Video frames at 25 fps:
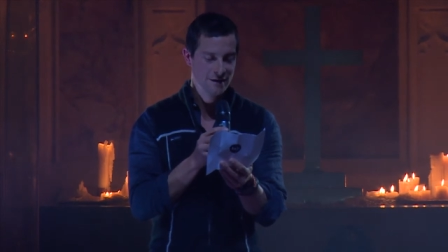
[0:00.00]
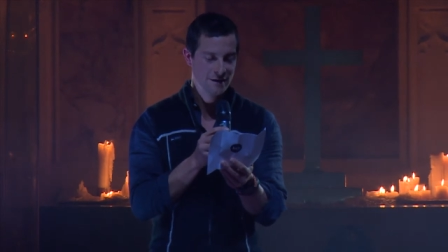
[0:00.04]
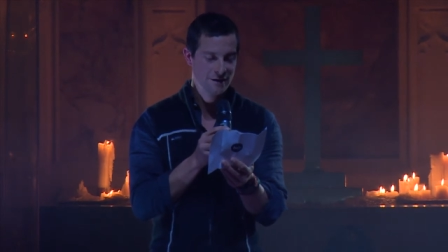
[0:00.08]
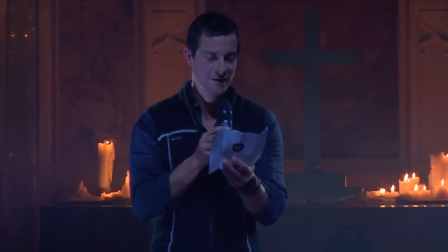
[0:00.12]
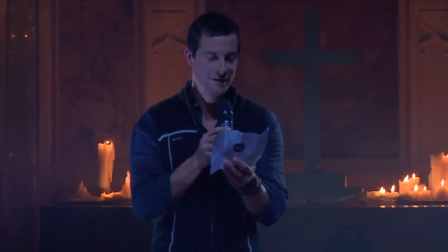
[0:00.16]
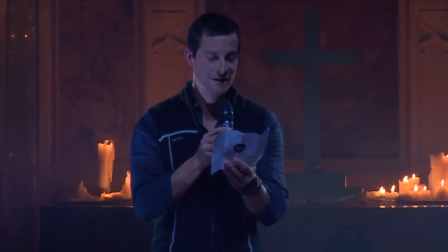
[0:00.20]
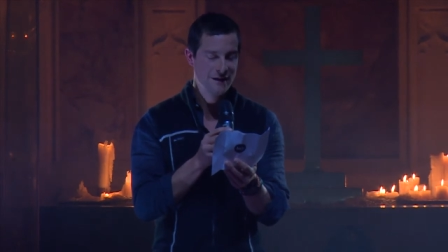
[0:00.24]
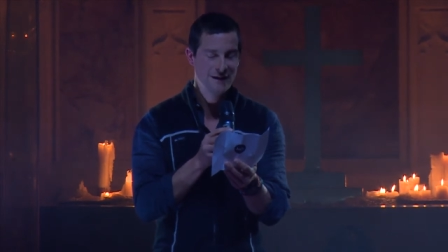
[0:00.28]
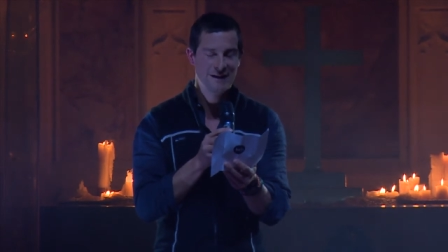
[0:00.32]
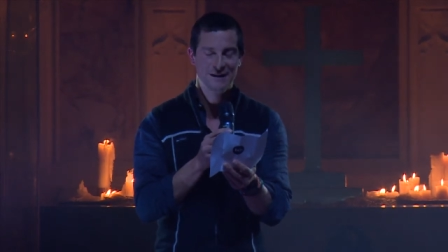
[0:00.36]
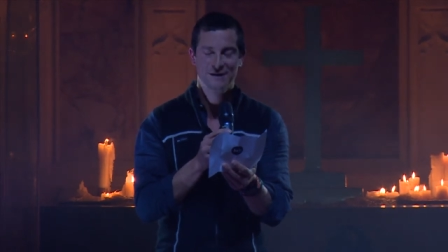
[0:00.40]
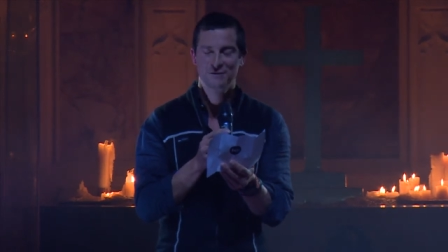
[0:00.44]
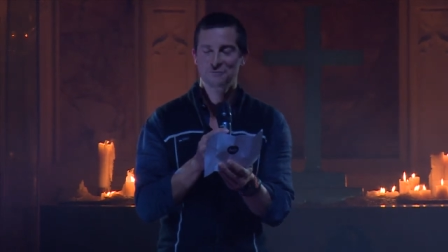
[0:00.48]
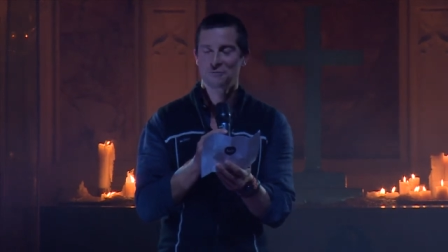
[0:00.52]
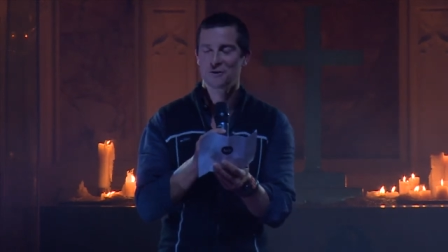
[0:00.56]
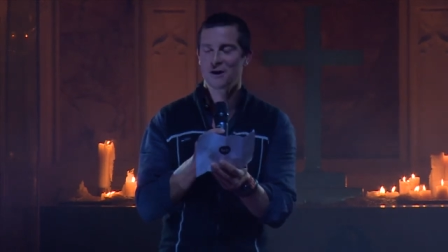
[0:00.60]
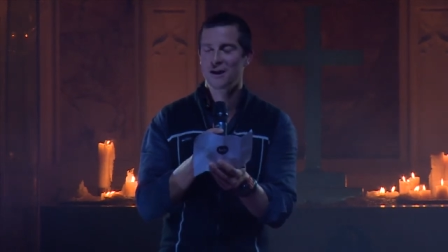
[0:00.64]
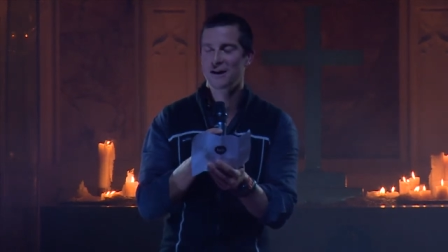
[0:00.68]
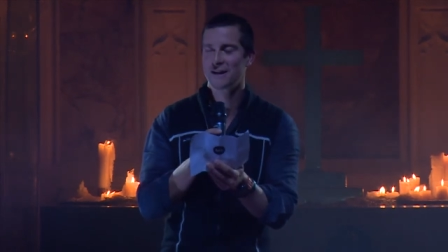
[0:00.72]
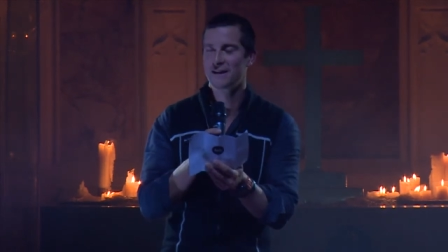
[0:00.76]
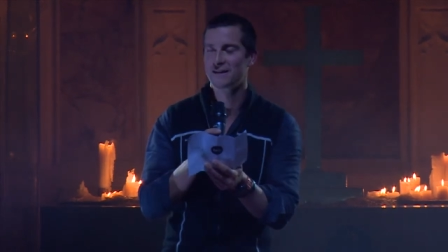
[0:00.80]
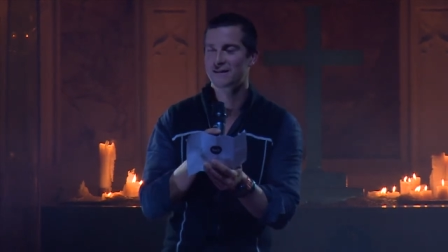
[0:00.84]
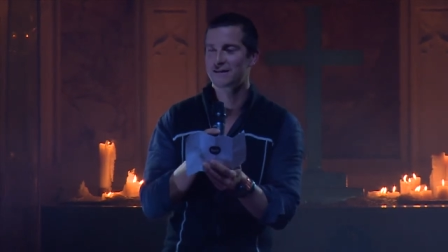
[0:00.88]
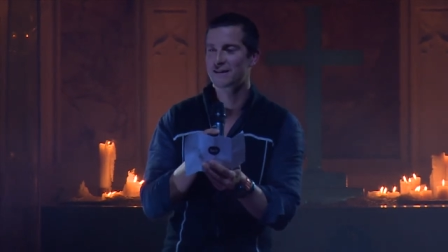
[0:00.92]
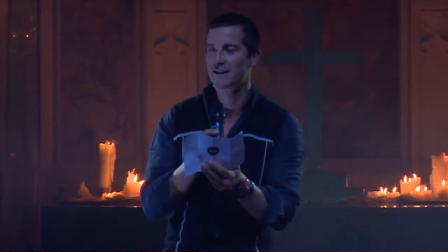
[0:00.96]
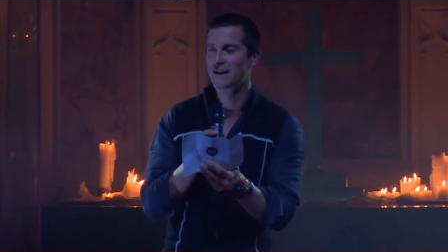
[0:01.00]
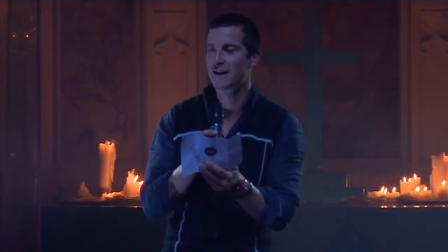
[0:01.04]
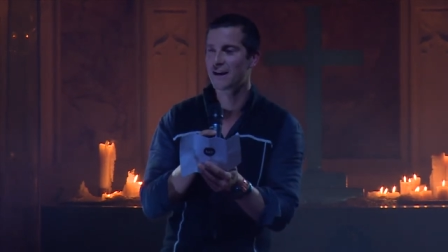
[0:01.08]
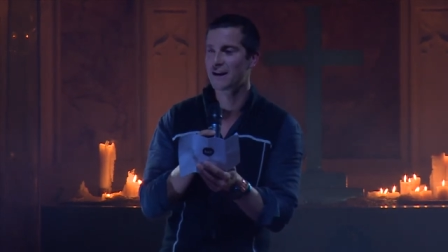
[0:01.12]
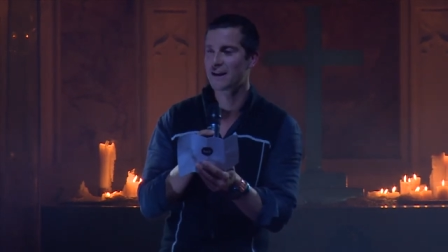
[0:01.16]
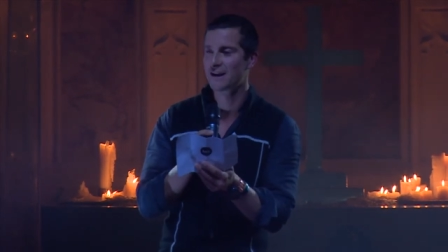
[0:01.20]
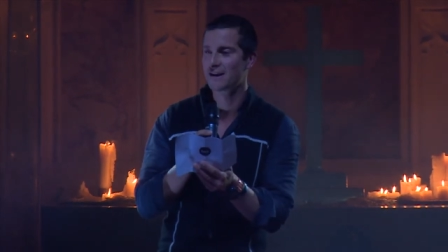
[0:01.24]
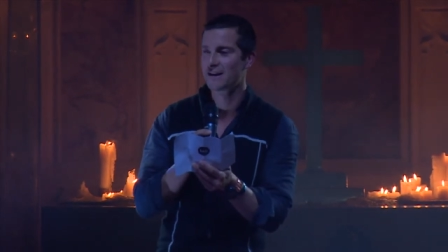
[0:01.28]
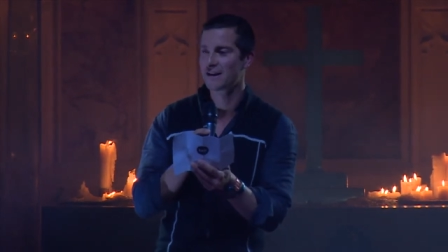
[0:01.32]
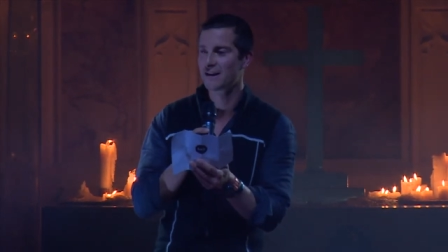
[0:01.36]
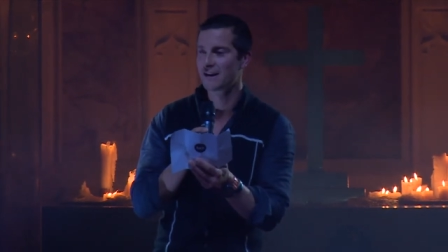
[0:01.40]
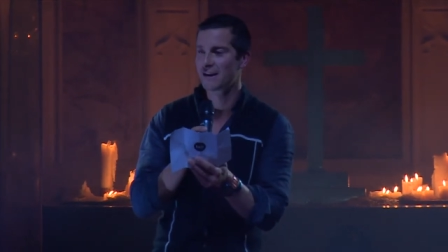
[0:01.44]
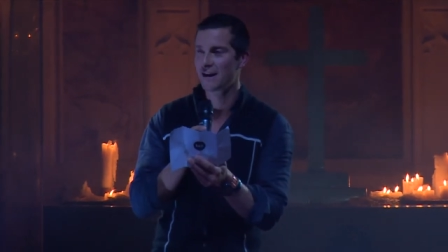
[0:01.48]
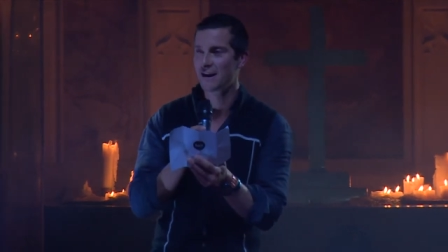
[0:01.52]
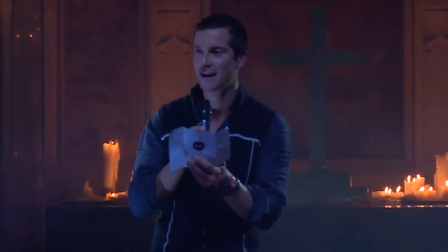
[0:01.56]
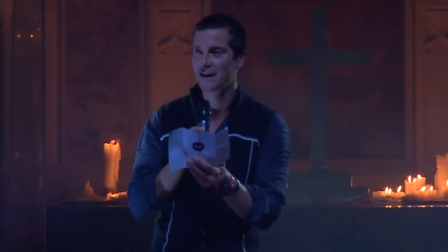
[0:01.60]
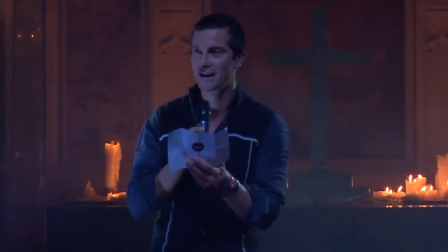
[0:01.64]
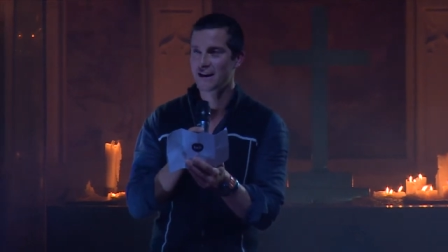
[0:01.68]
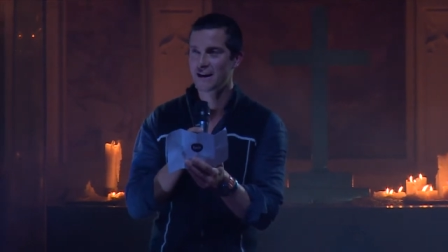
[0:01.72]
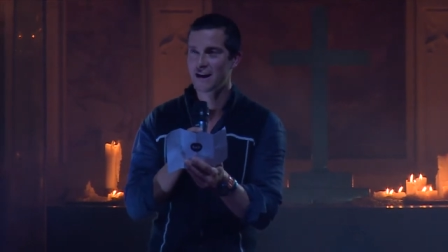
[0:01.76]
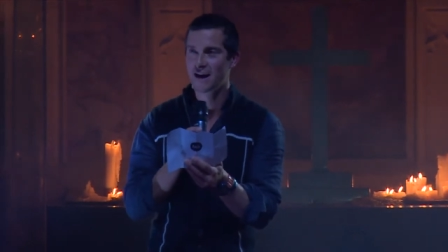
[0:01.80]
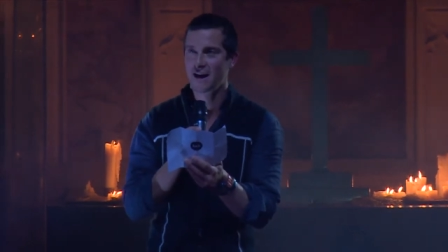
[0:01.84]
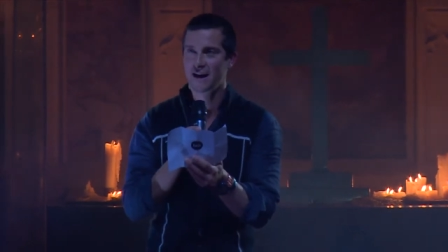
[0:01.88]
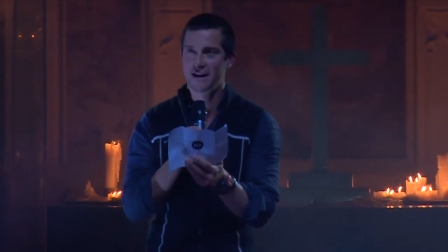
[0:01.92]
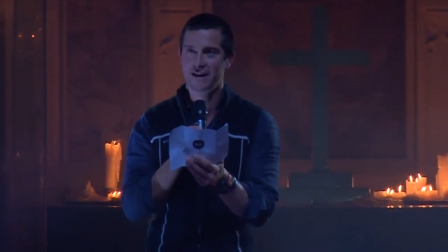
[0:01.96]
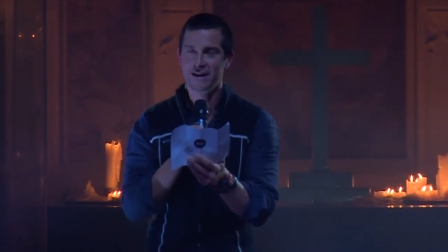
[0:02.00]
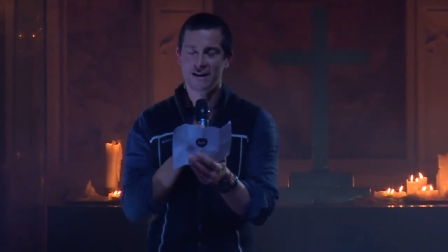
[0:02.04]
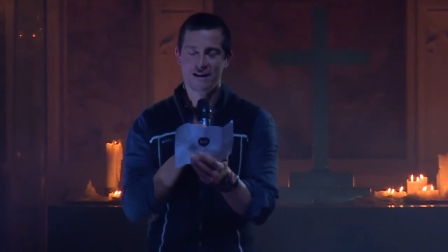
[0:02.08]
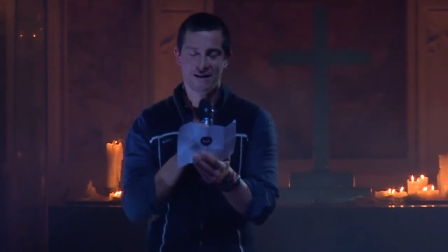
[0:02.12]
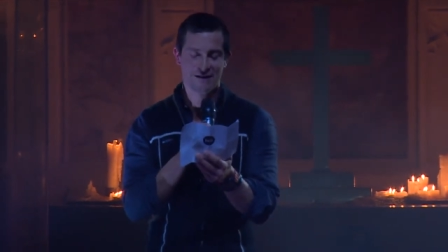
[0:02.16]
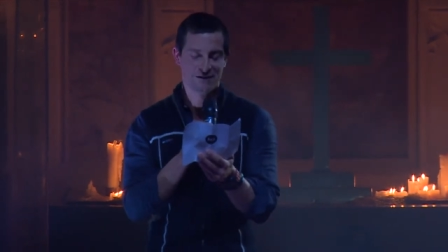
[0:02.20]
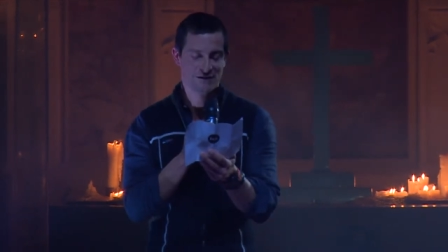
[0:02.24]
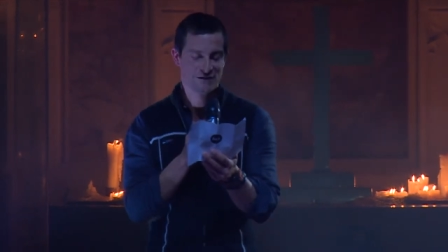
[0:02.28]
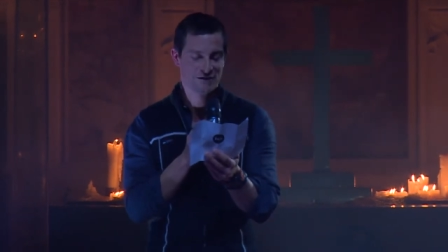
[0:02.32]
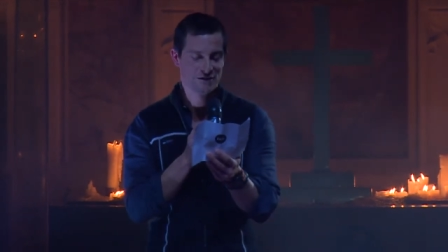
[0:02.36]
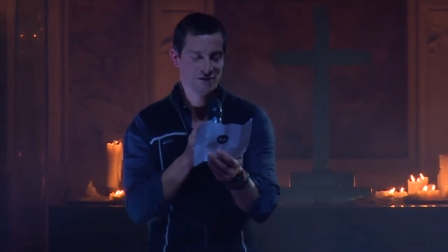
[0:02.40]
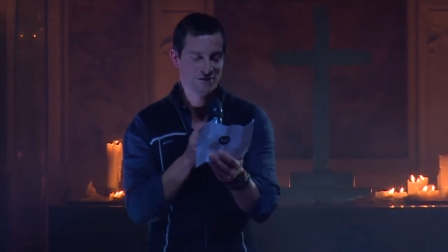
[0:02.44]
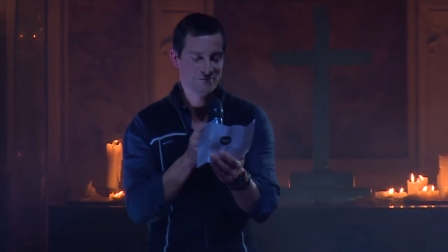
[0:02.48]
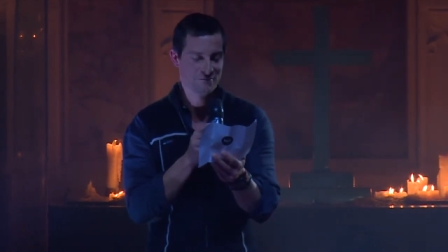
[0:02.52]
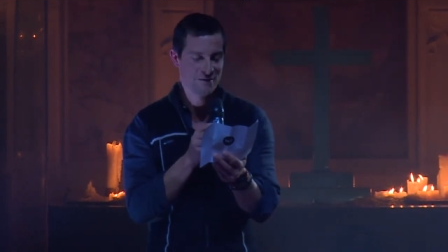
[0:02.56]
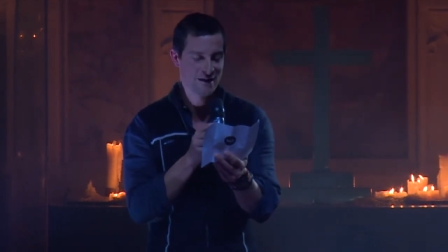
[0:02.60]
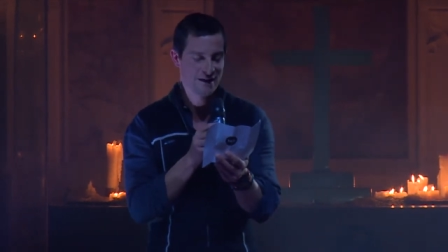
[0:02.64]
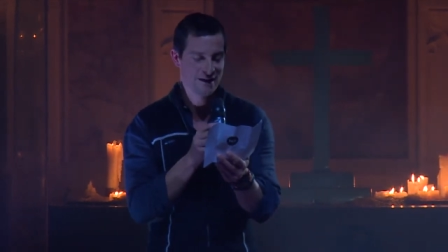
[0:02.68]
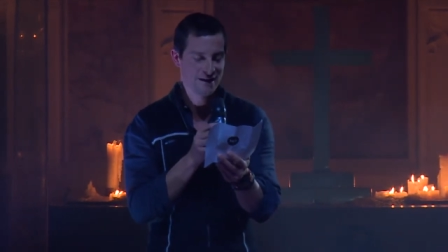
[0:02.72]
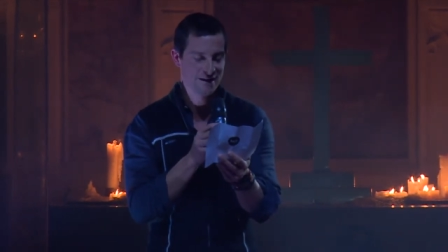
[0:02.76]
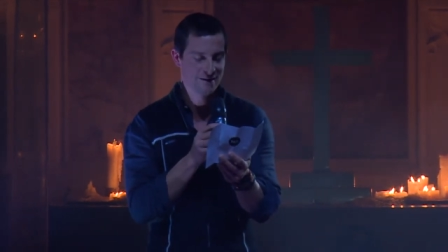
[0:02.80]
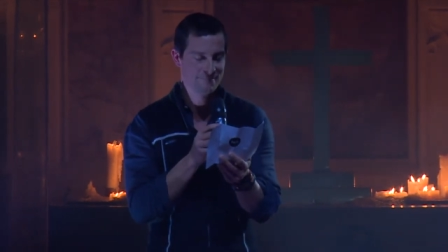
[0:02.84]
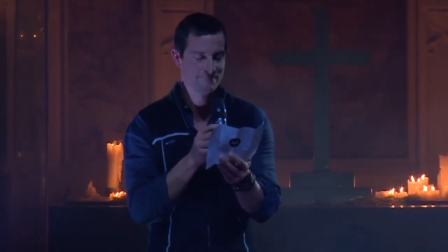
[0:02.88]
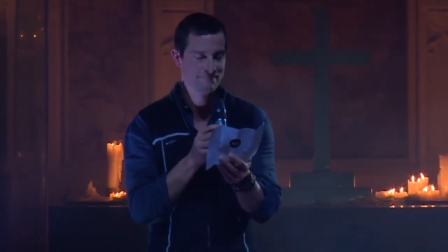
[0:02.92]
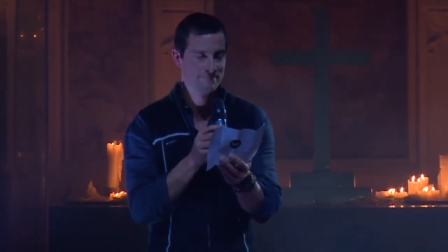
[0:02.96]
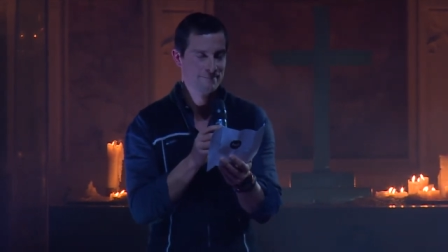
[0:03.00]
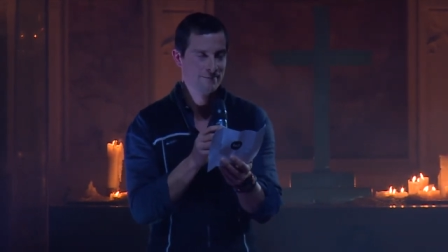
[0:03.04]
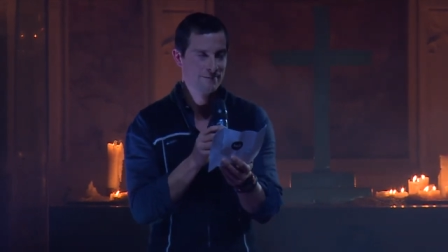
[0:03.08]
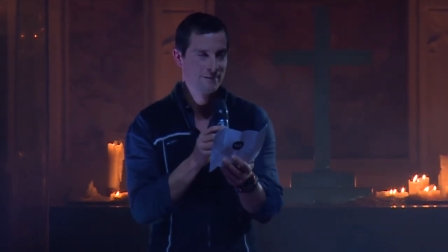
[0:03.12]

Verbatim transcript: These words are like honey to me